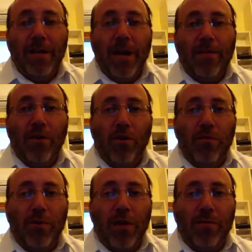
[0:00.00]
And the
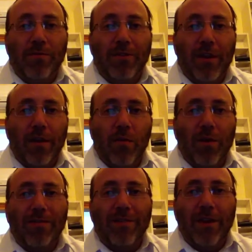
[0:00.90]
older brother was standing on
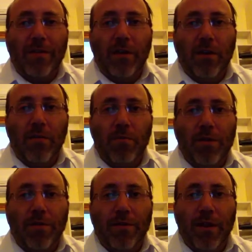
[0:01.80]
one side, the younger
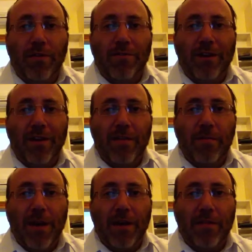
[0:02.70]
brother on the other side of the
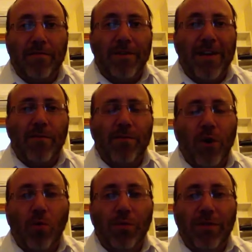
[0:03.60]
bed, and the father was
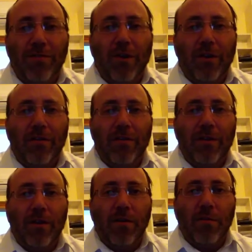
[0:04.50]
only talking to
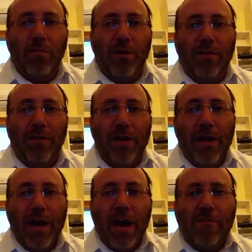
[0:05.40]
the younger brother.
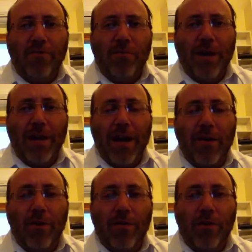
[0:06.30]
After about an
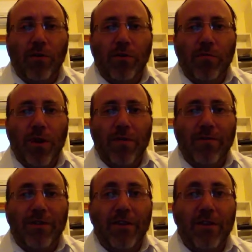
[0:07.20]
hour, the older brother
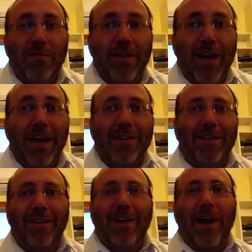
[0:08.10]
said,
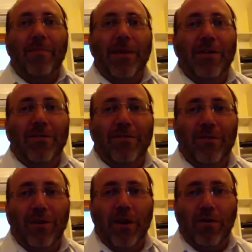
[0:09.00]
Dad, I'm here
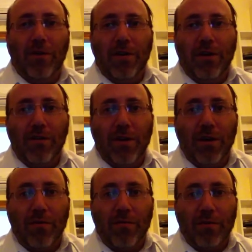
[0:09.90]
too, you
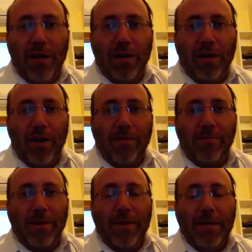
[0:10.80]
can
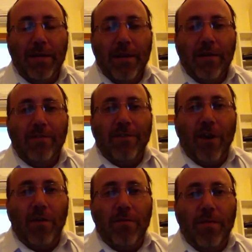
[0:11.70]
recognize me.
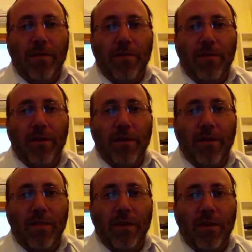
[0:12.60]
So
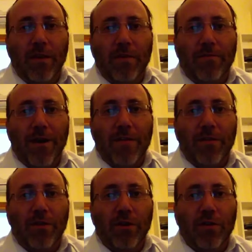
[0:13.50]
the
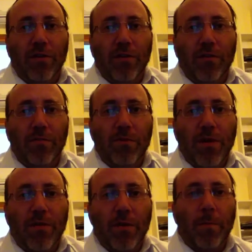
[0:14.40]
father looked at the older
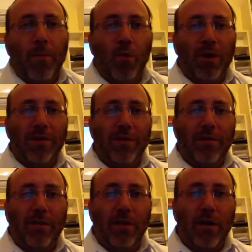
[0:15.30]
brother, pointed
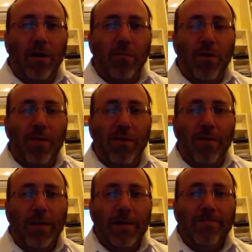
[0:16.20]
to the younger
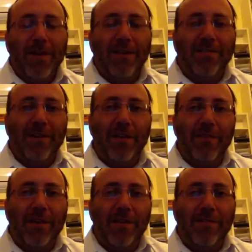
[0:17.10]
brother, and he said,
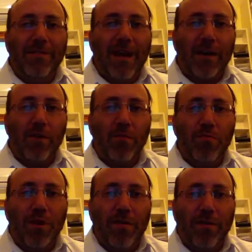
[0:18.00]
if he's not your
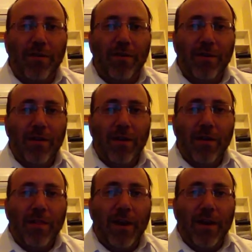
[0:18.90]
brother,
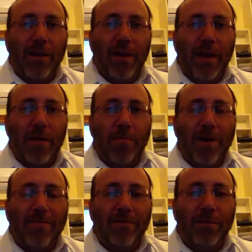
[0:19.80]
then I cannot
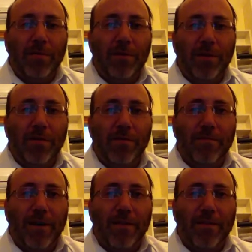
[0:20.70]
possibly be your
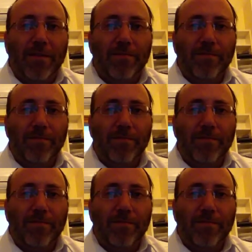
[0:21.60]
father.